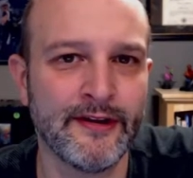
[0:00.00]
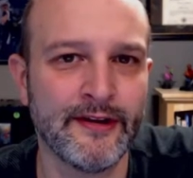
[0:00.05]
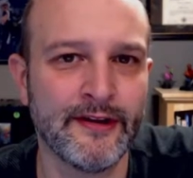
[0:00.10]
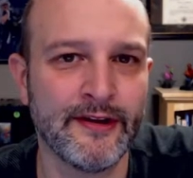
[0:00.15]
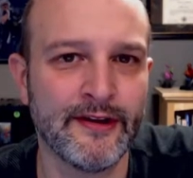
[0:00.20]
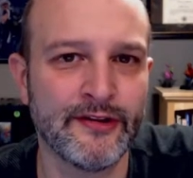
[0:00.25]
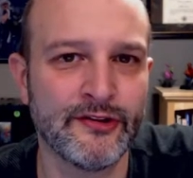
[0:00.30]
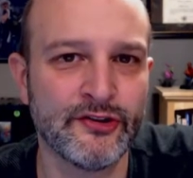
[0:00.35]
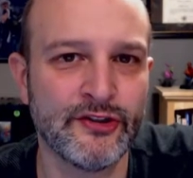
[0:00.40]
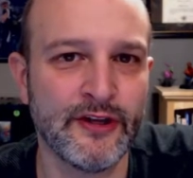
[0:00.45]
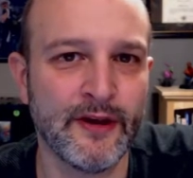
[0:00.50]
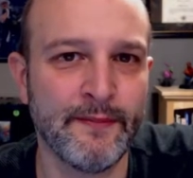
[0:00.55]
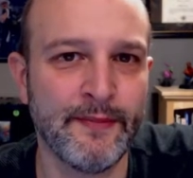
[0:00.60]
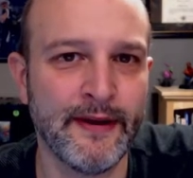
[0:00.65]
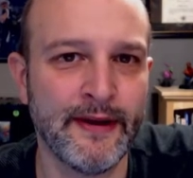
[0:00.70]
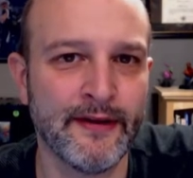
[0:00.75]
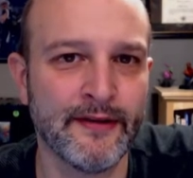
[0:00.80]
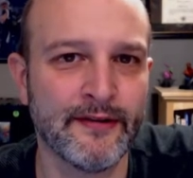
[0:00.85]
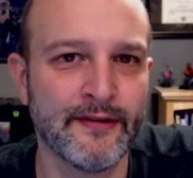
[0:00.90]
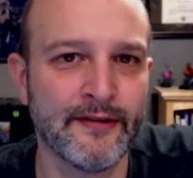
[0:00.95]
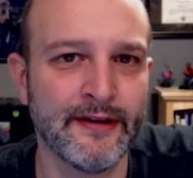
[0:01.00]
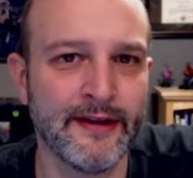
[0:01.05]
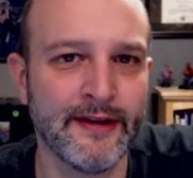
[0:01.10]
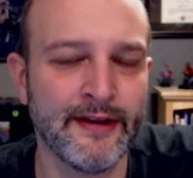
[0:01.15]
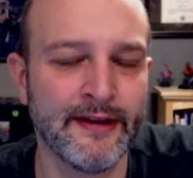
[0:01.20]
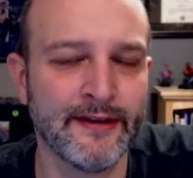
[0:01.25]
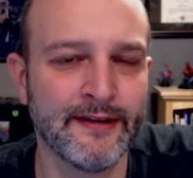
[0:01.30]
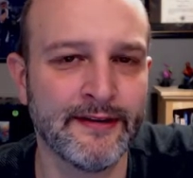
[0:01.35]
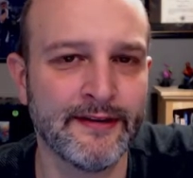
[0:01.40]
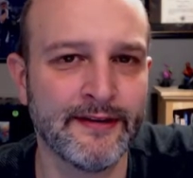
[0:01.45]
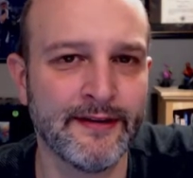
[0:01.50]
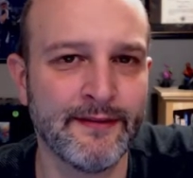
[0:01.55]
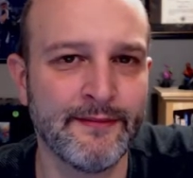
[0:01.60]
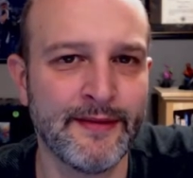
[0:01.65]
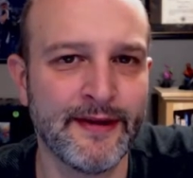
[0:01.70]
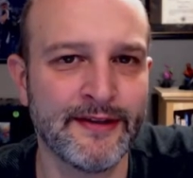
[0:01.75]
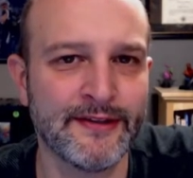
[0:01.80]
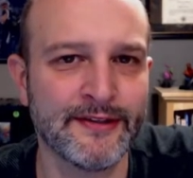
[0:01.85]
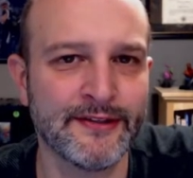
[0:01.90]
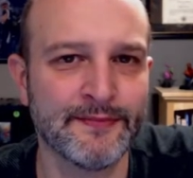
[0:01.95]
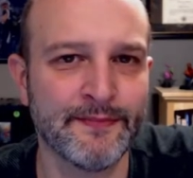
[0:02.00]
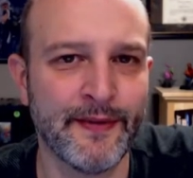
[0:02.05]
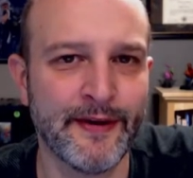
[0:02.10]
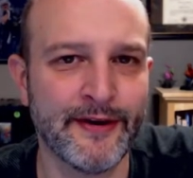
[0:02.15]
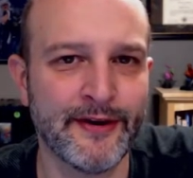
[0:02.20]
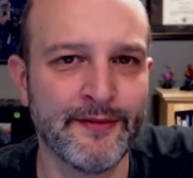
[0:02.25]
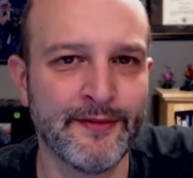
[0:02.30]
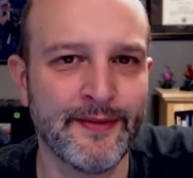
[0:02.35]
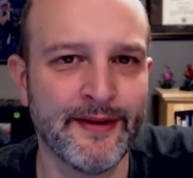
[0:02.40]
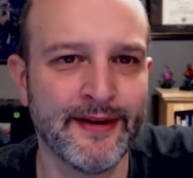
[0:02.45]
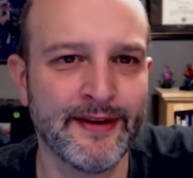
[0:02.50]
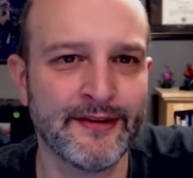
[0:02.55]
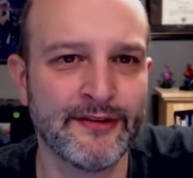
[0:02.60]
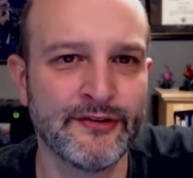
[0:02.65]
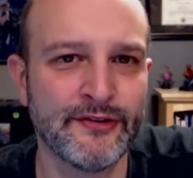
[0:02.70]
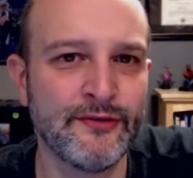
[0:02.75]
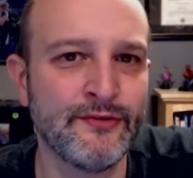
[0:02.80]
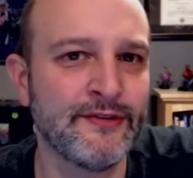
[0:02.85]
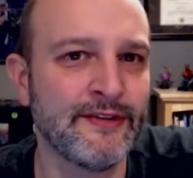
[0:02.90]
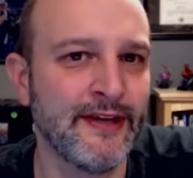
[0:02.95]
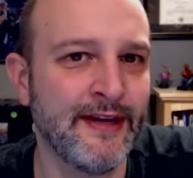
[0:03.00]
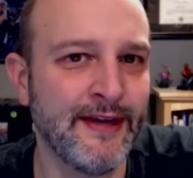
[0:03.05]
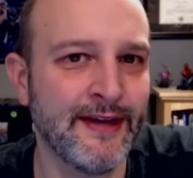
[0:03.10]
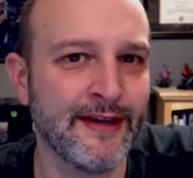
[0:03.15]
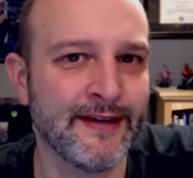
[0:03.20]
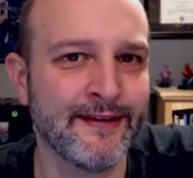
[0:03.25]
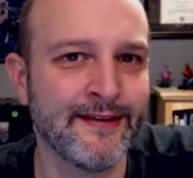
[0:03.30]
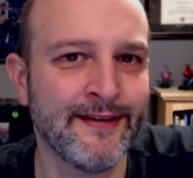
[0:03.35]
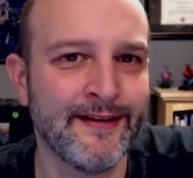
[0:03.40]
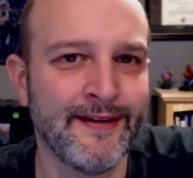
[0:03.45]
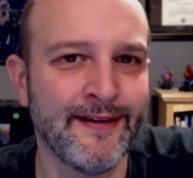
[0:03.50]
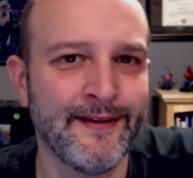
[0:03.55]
she appeared in Amazing Spider-Man 210.